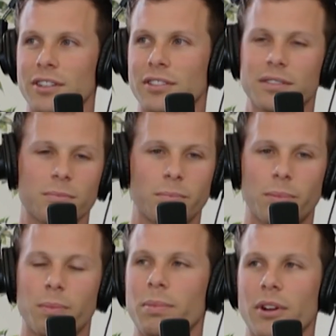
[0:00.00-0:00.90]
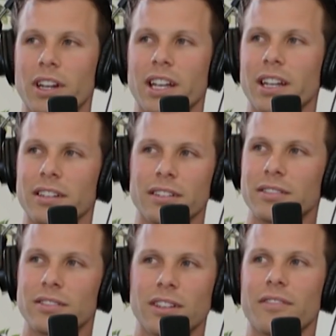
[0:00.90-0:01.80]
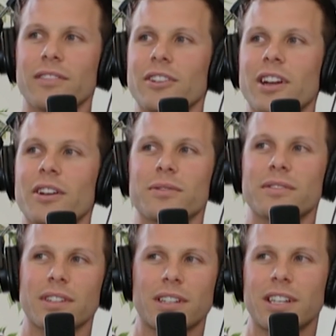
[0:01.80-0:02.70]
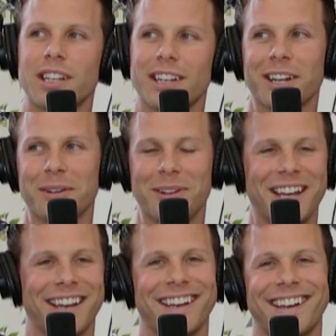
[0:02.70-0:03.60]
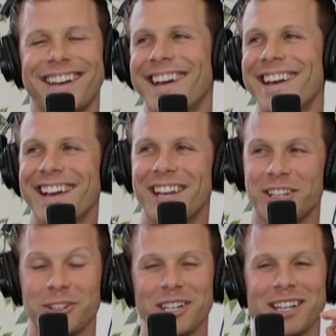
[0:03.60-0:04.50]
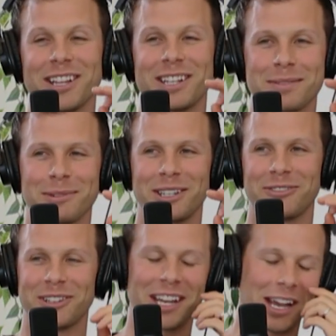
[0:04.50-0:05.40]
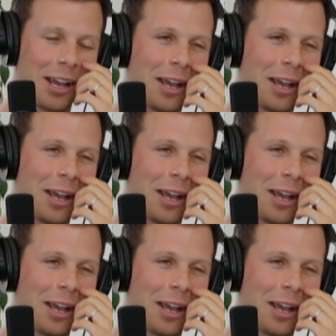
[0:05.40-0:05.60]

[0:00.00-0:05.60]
You're just burning stuff in your house to heat it up. You get lots of money for that.